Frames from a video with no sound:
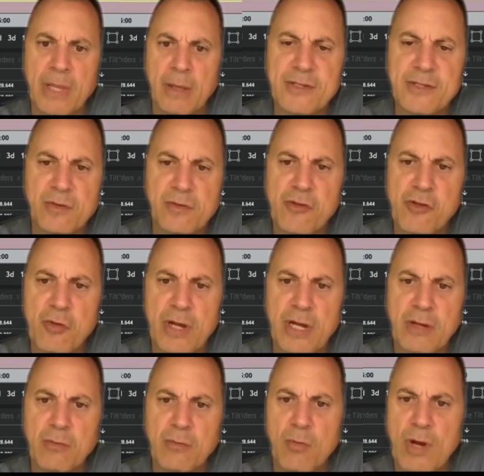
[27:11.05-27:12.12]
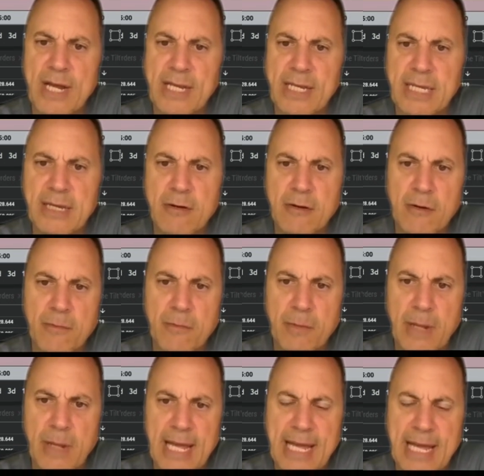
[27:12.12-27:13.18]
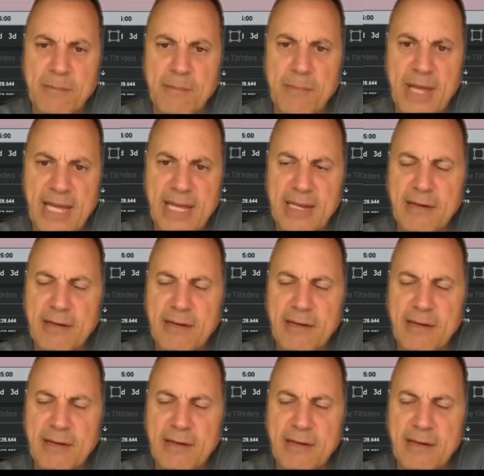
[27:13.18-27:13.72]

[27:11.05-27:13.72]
took the trade right here and